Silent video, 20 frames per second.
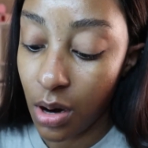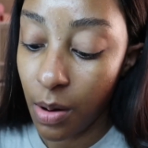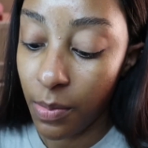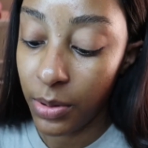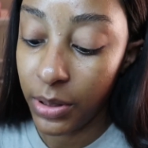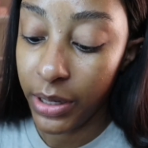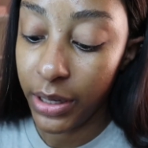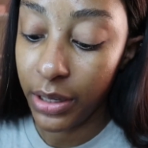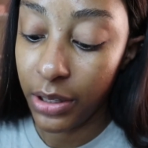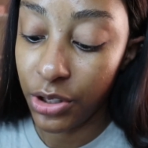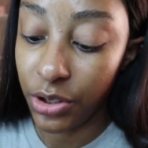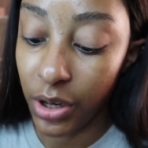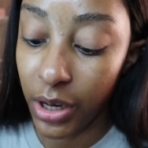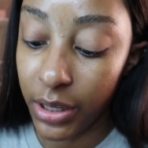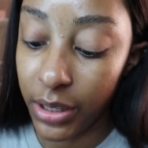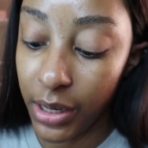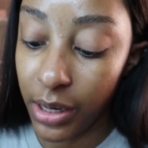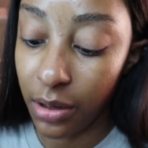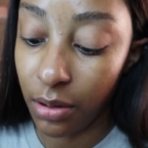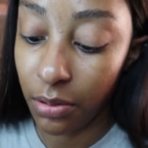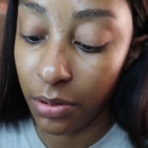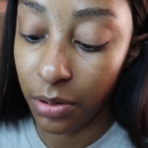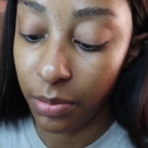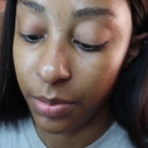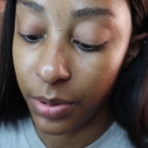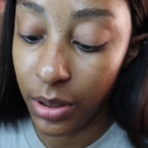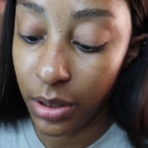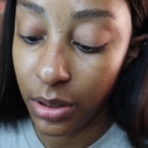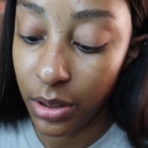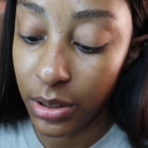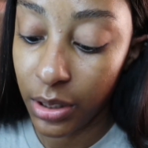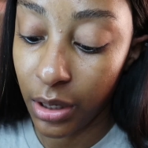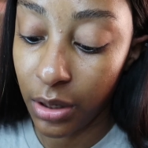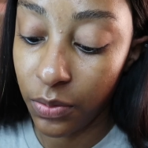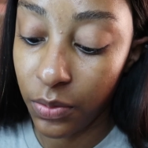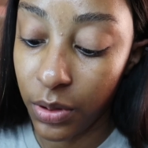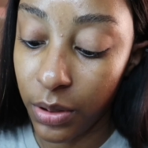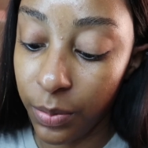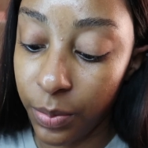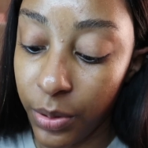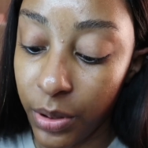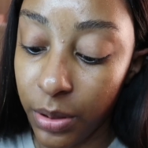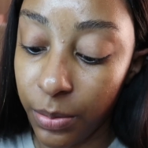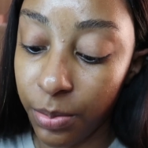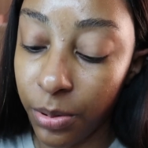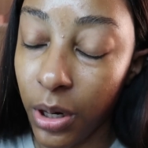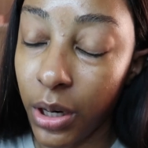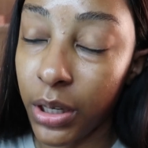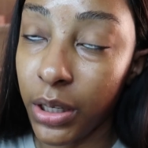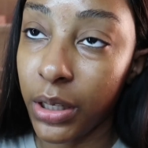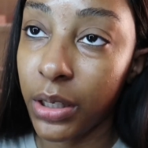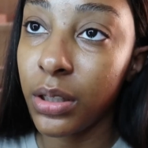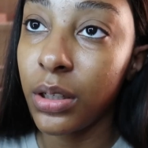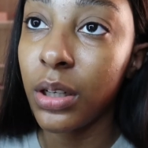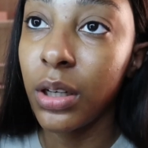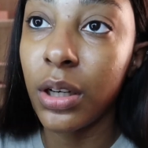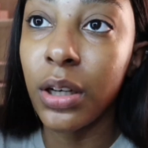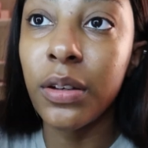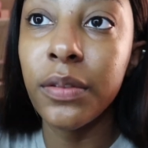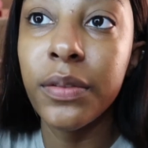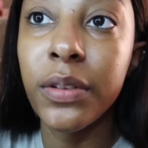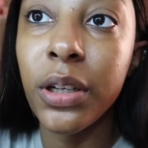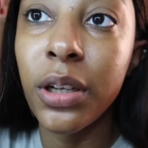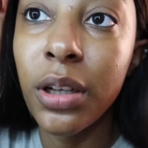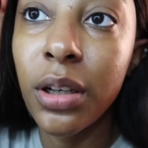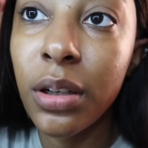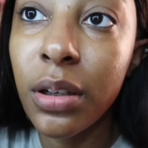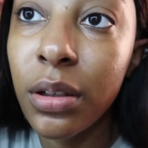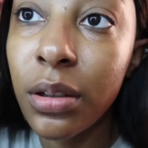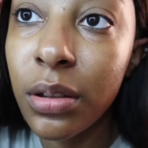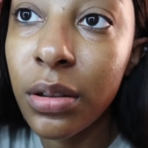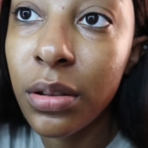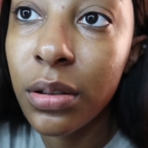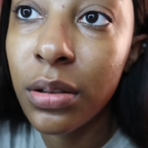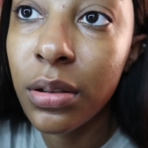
I'm gonna let it dry down a little bit because I don't want to put the product of the